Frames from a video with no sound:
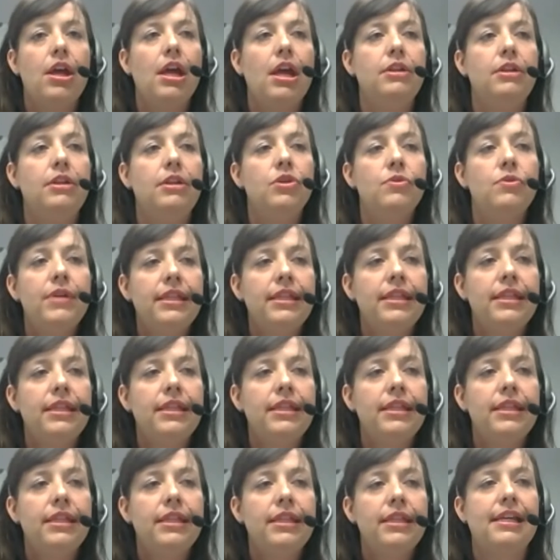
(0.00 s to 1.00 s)
Doing these
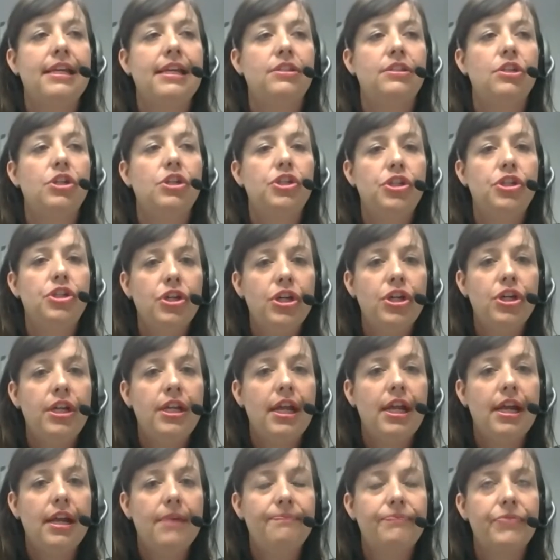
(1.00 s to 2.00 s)
things should
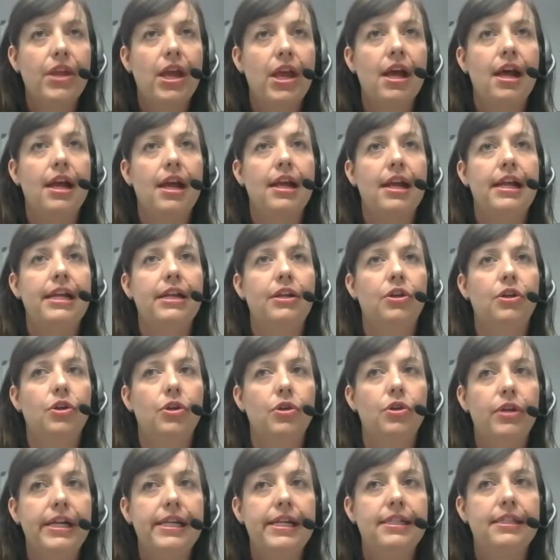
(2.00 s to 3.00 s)

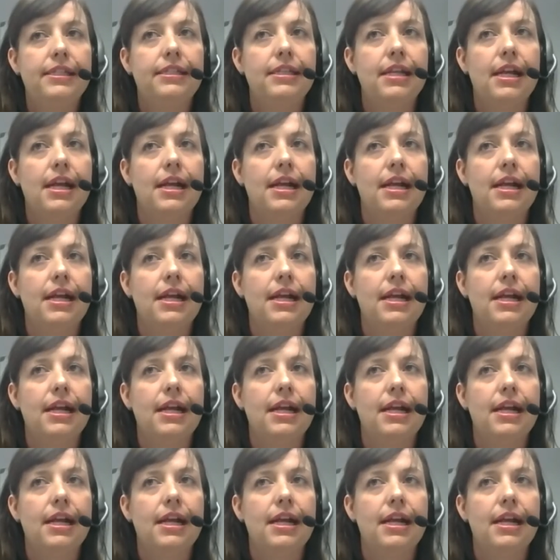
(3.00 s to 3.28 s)
increase